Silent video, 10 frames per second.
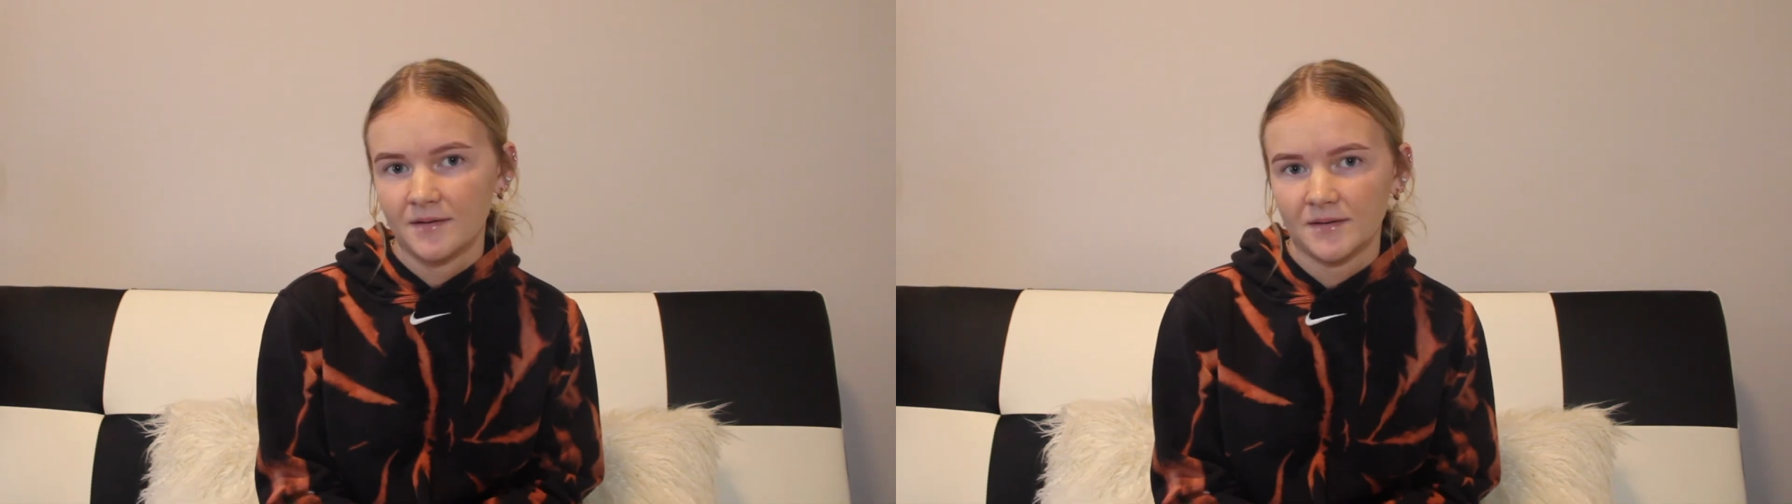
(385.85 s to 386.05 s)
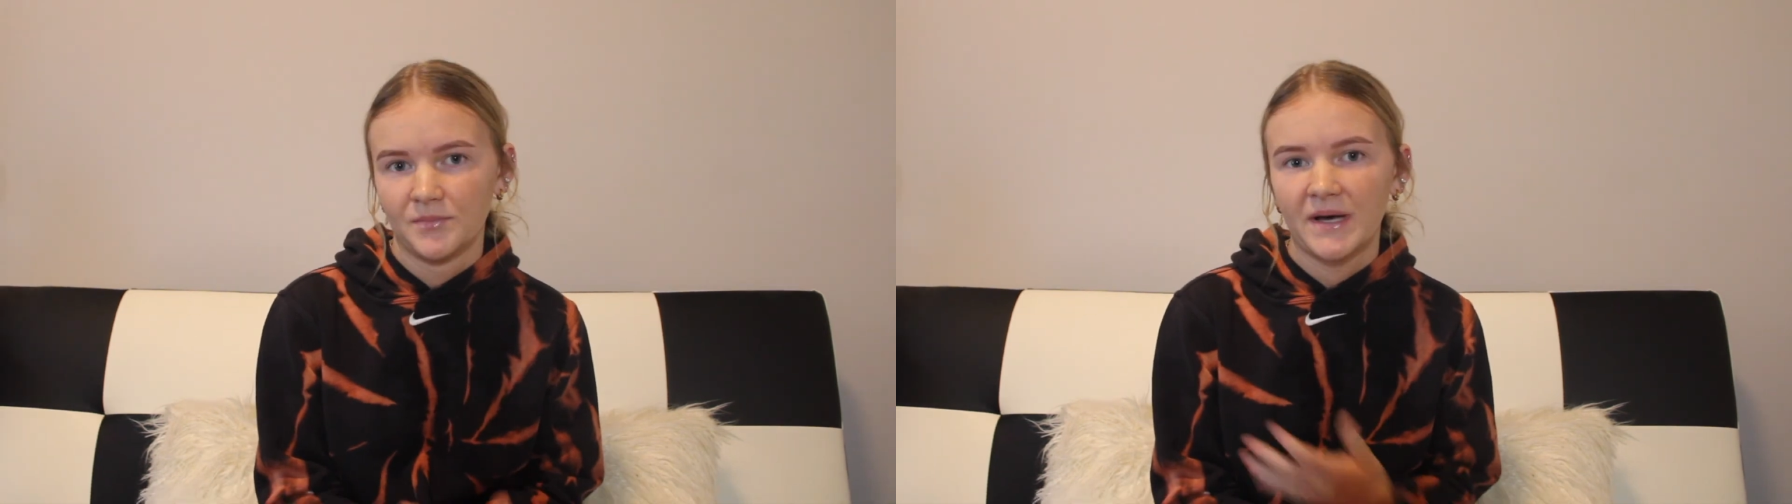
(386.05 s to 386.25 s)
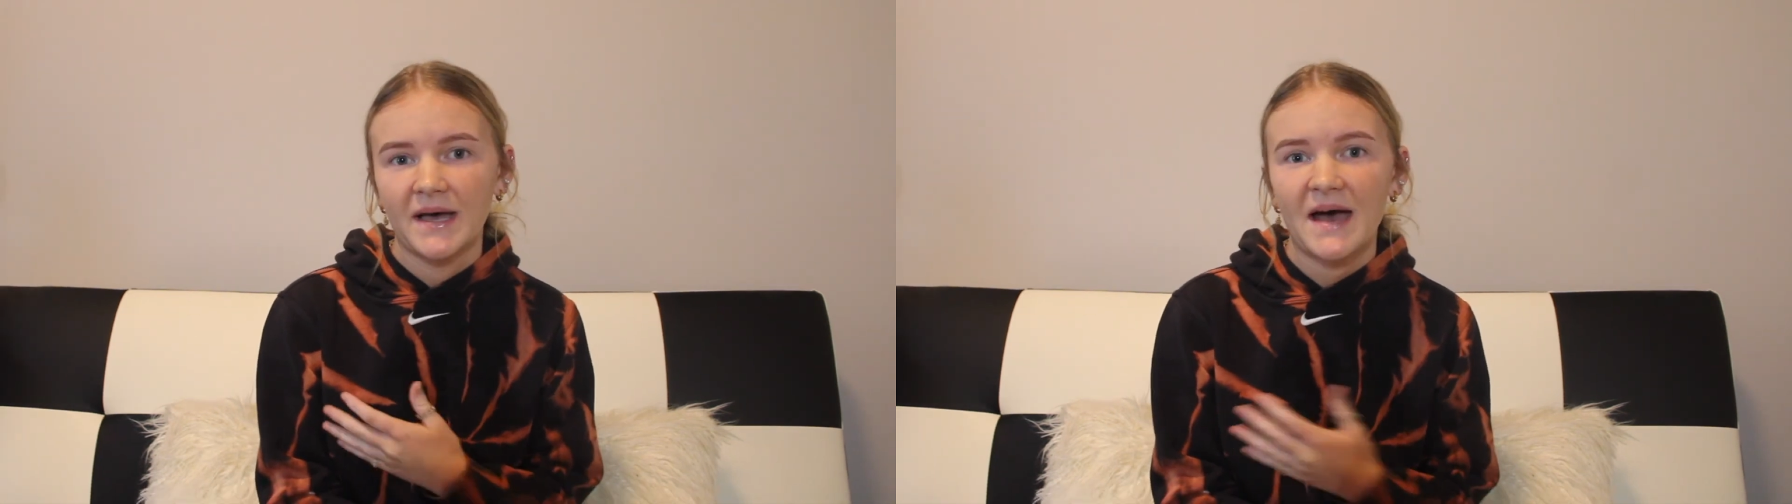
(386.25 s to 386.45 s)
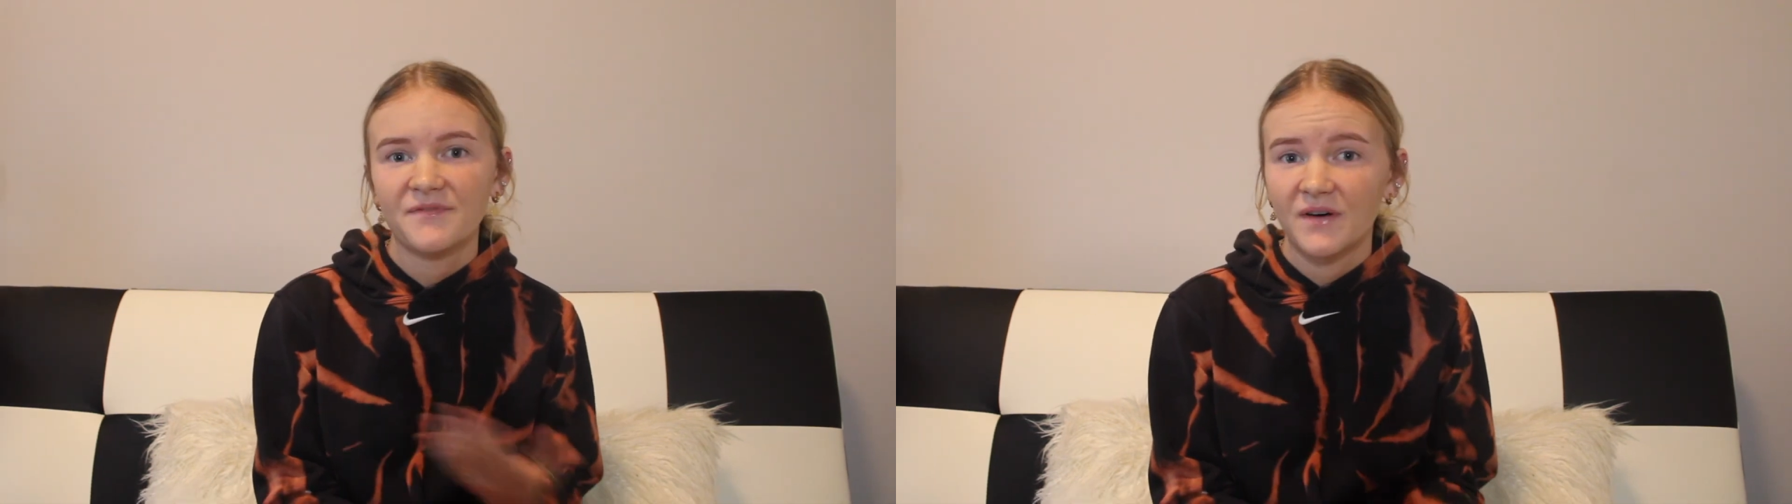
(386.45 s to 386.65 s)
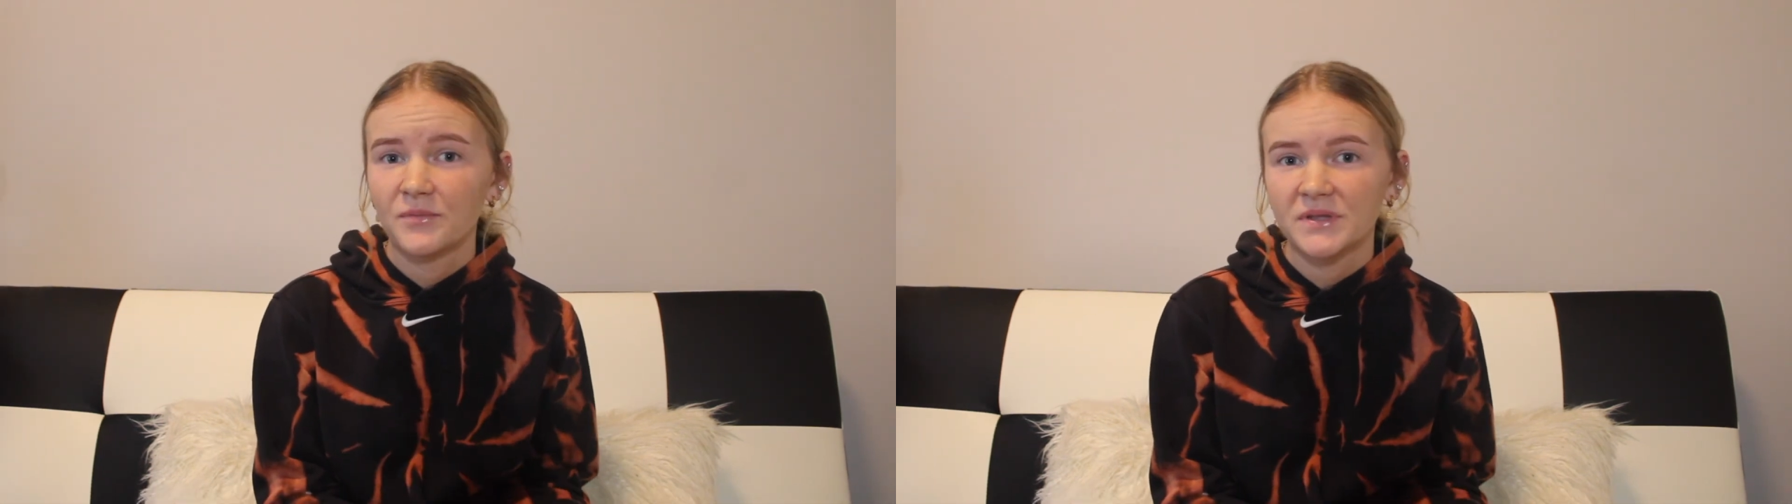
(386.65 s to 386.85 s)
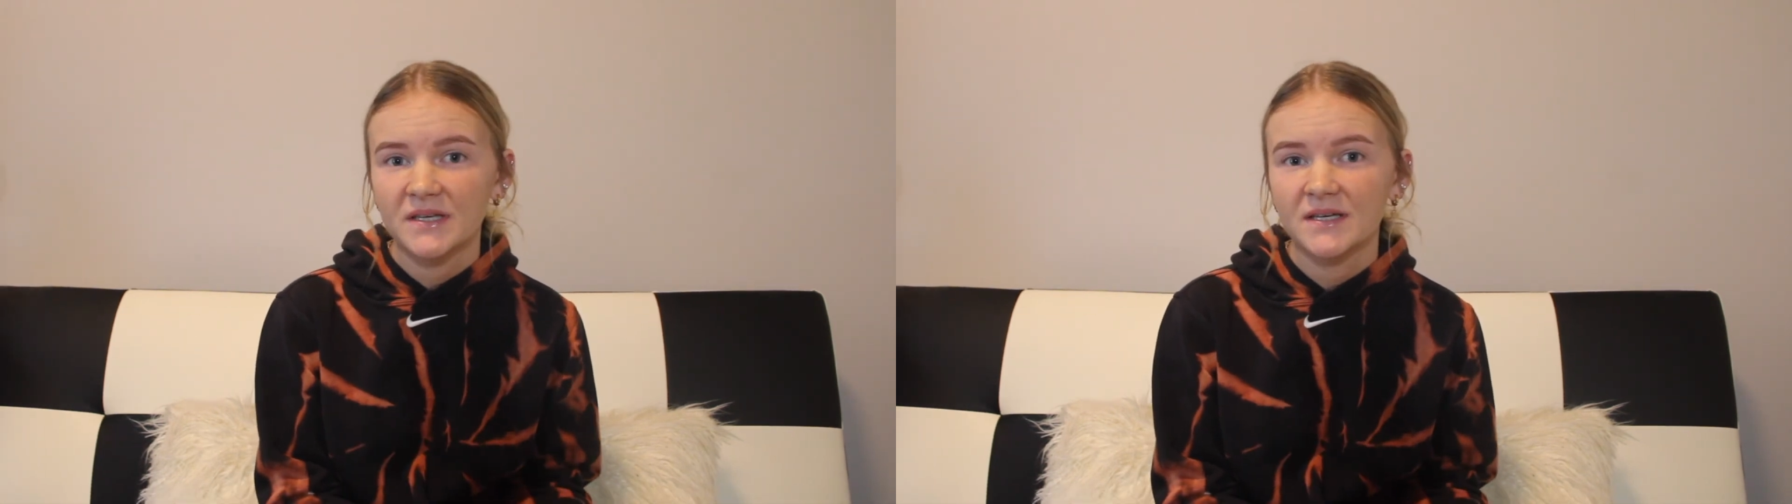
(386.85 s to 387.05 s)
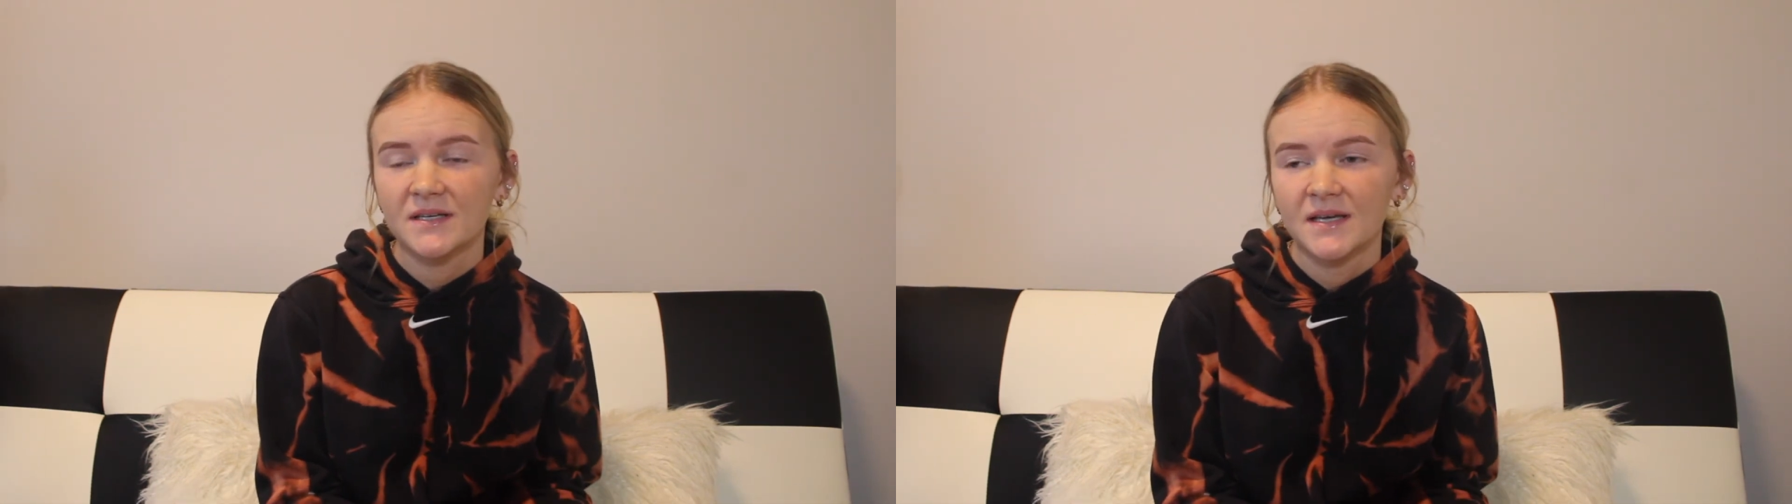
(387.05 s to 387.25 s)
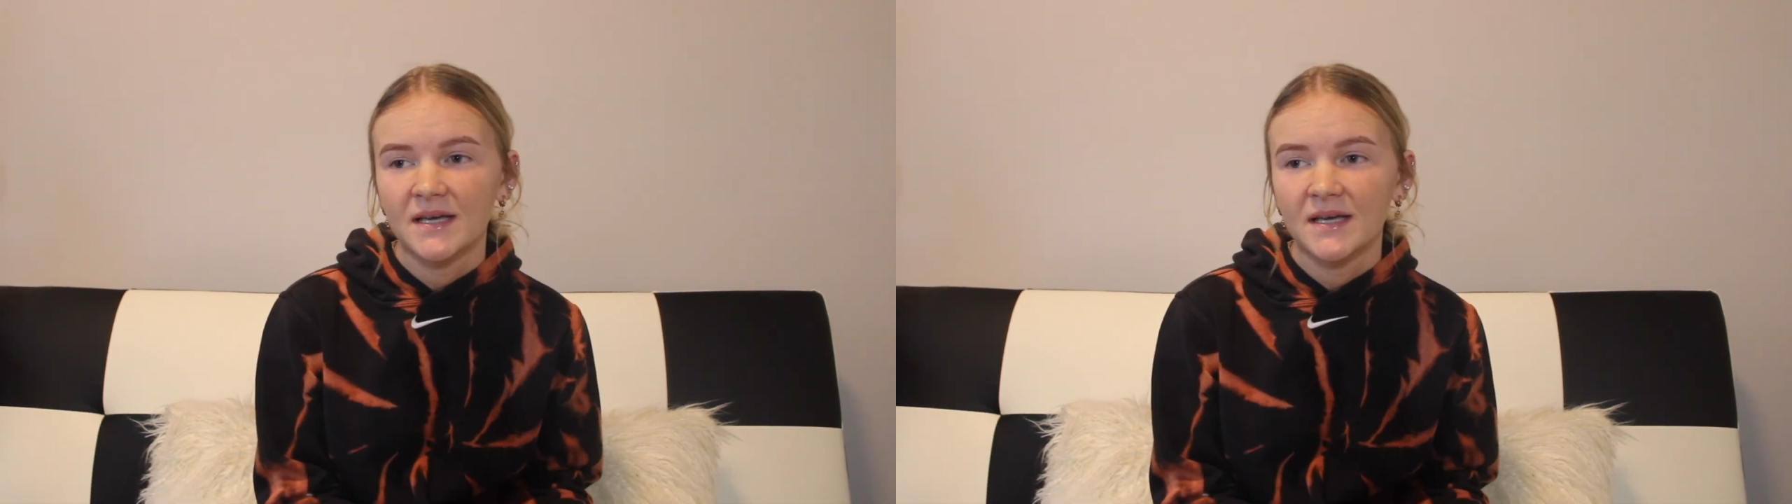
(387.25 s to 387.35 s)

but have fun with it.